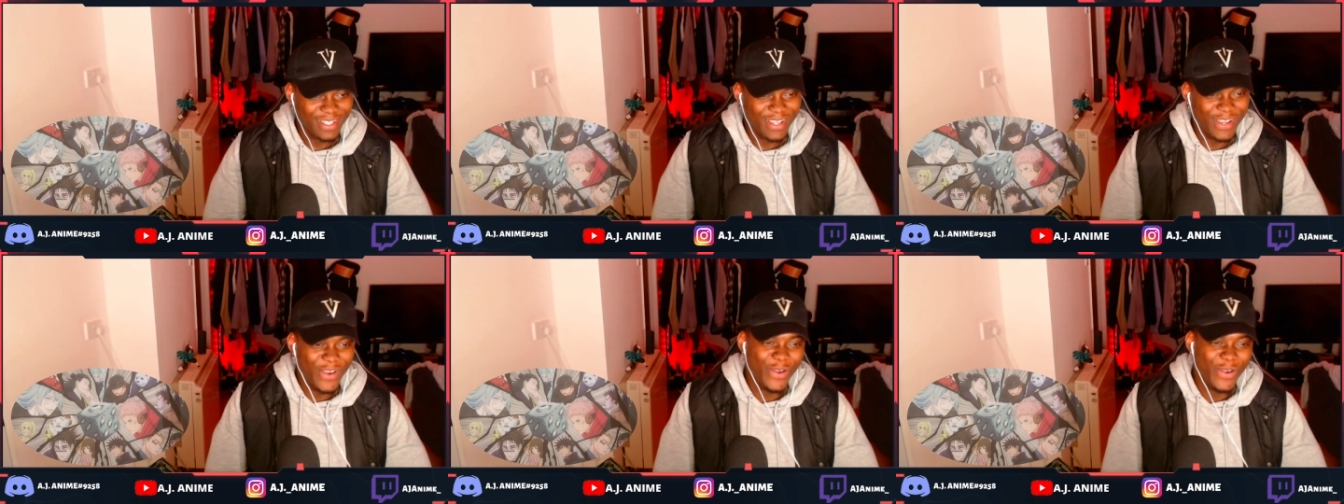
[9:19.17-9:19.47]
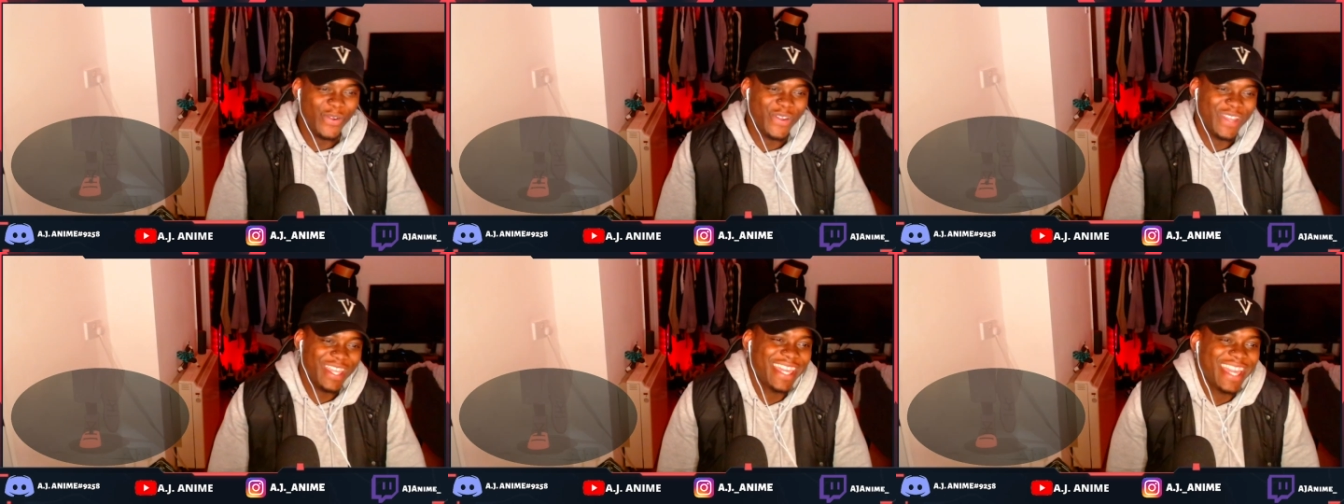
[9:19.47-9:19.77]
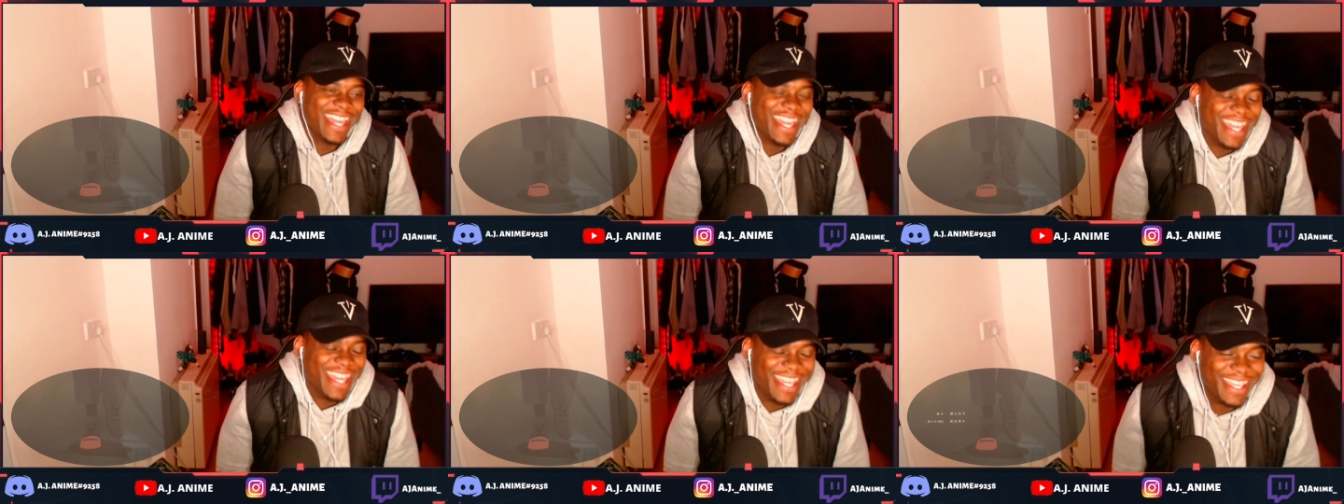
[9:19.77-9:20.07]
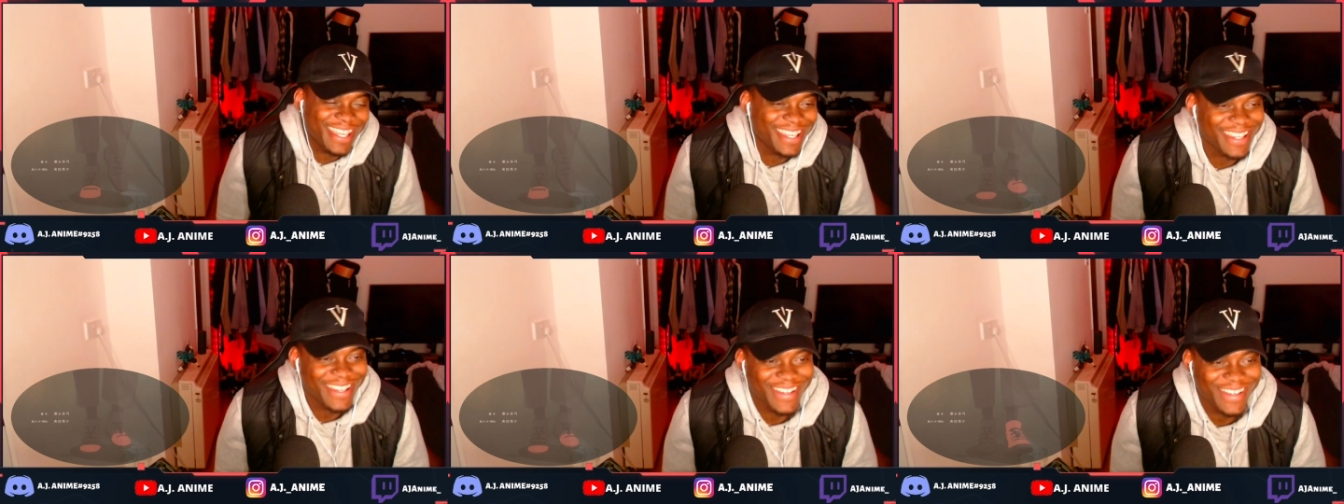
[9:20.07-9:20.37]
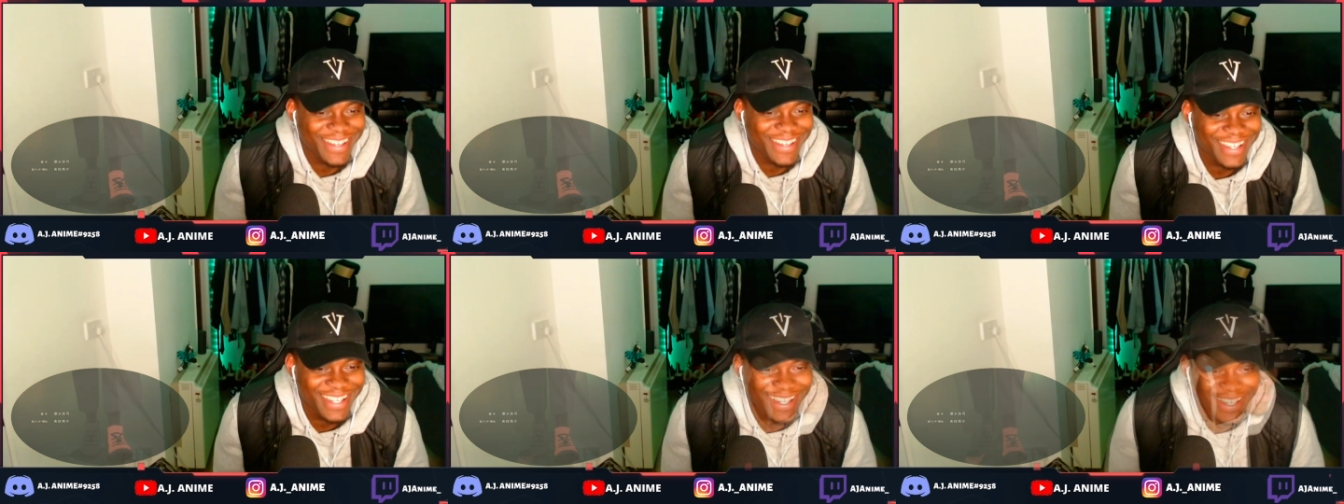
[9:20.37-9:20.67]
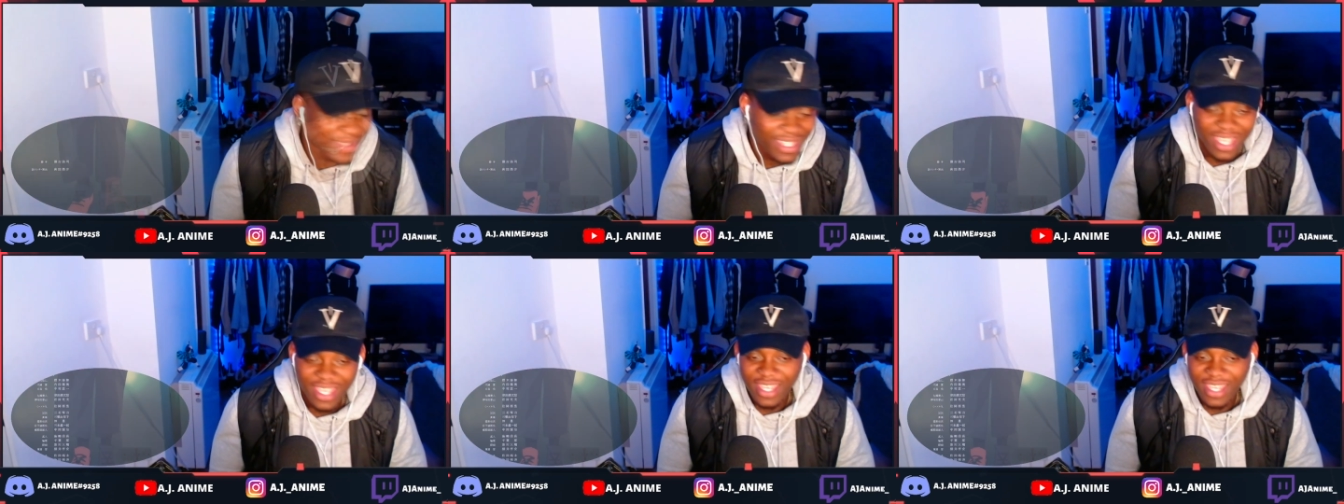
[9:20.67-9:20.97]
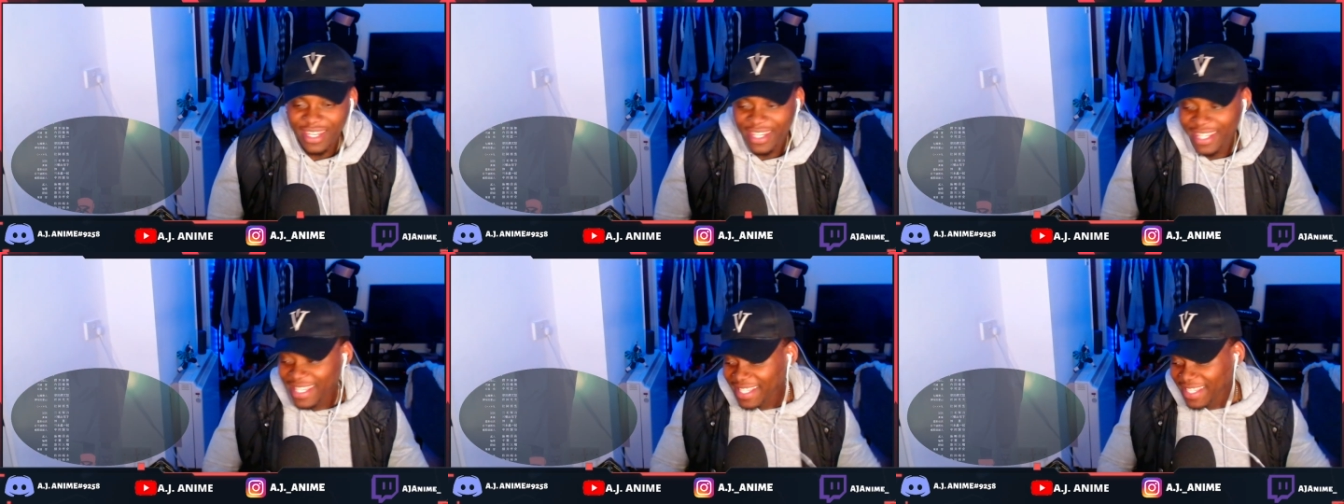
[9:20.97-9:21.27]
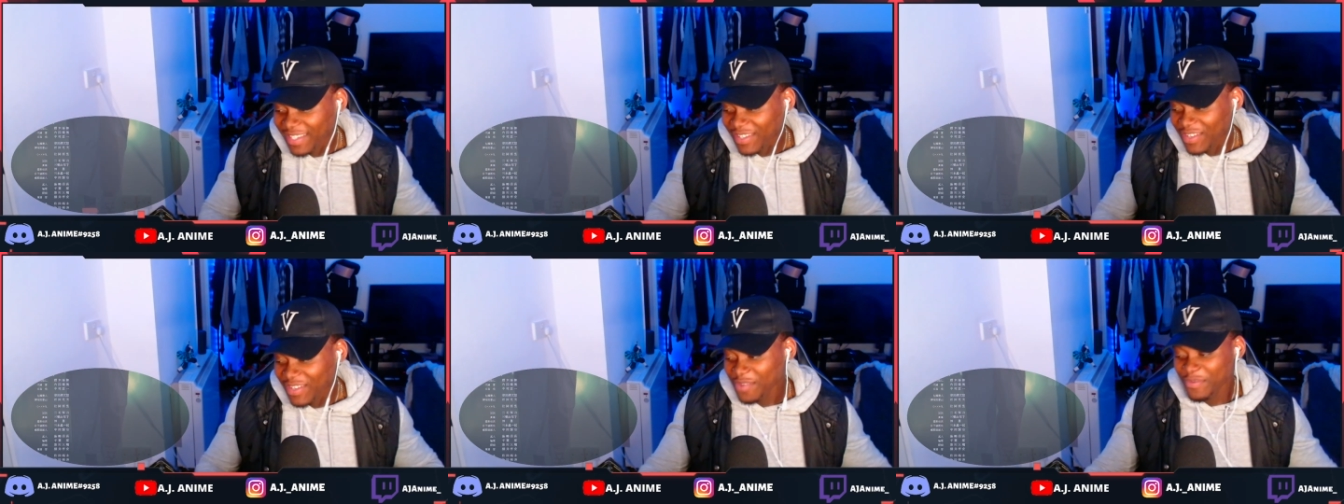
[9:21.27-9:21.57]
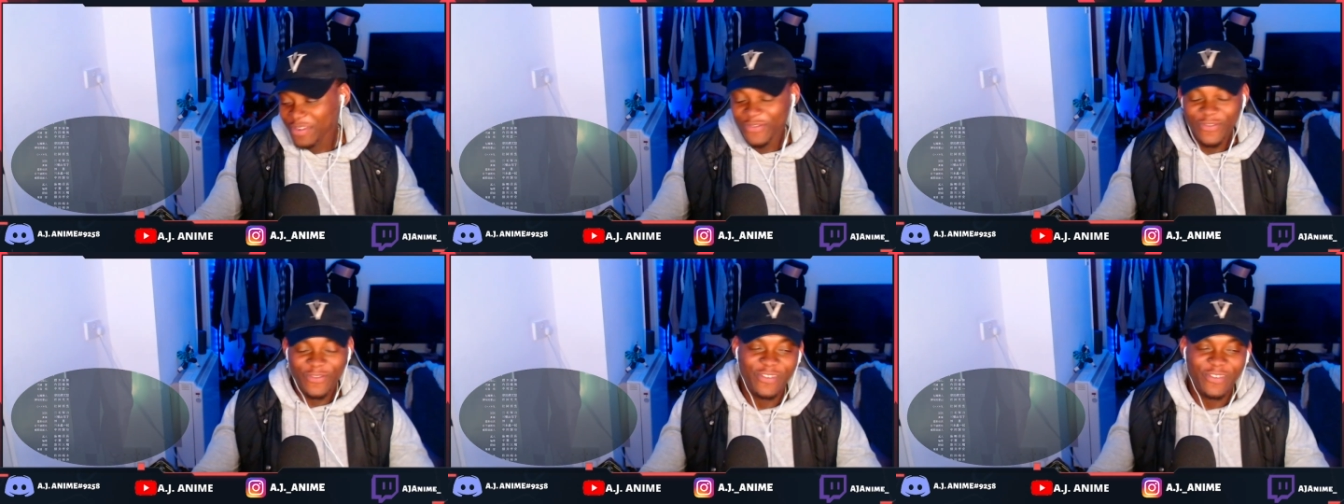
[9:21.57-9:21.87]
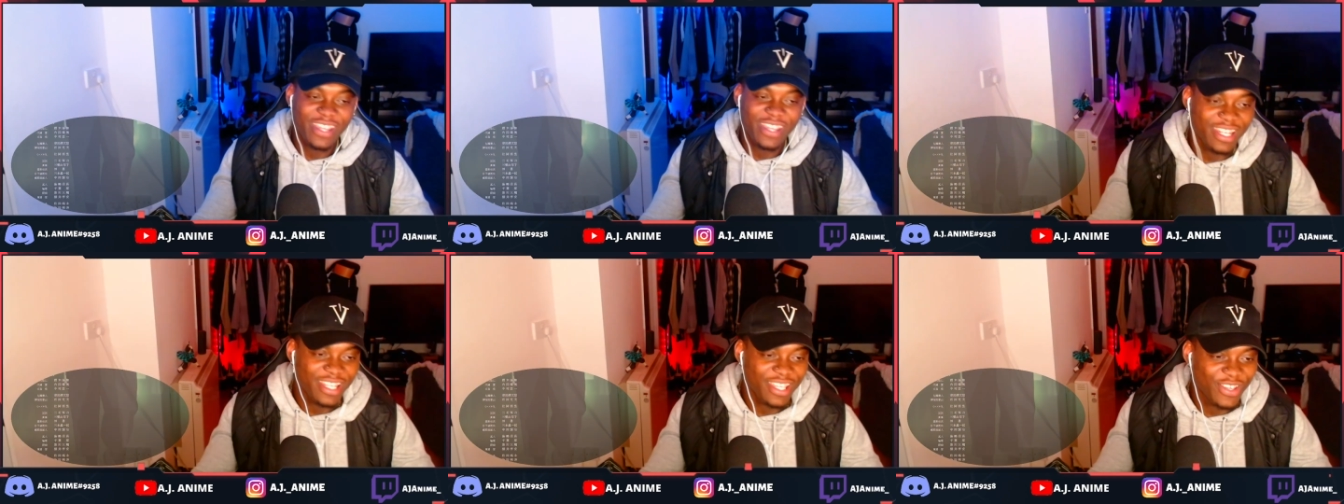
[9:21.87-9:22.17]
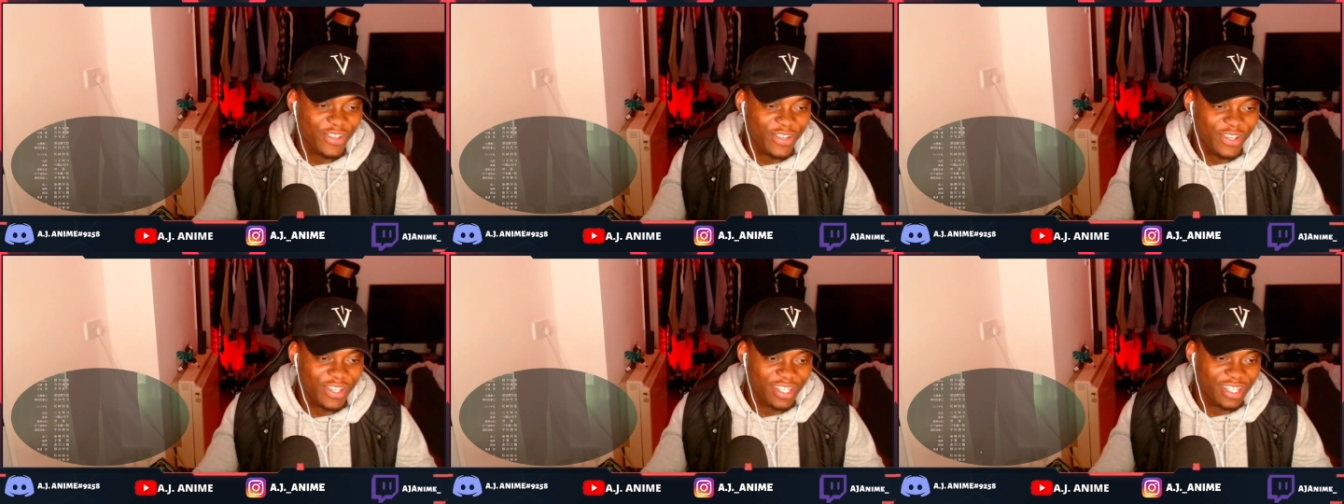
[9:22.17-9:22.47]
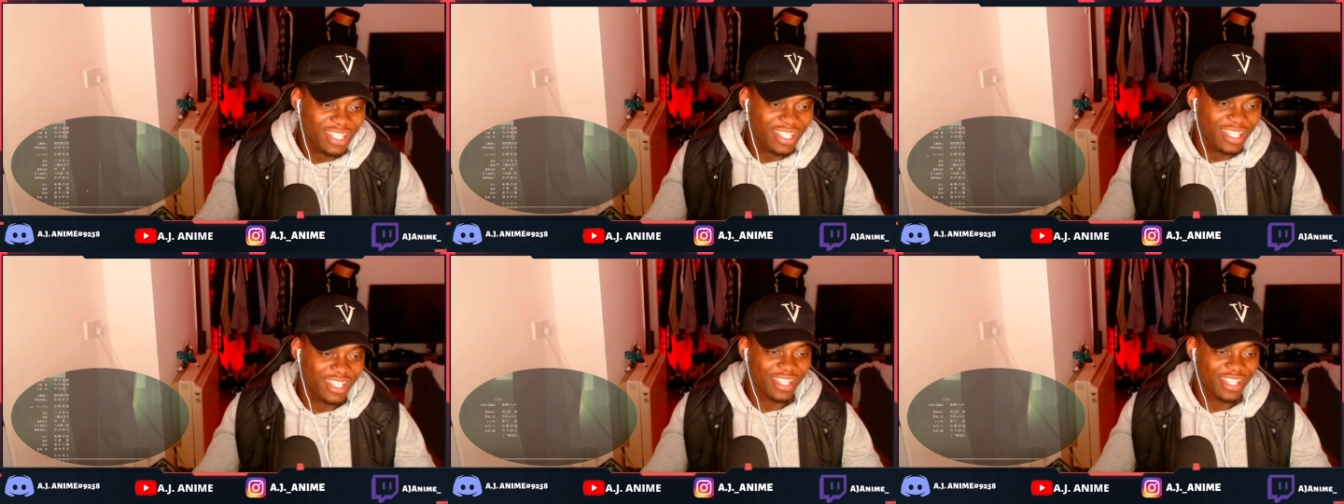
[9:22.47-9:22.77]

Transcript: Okay. This is going to be really good.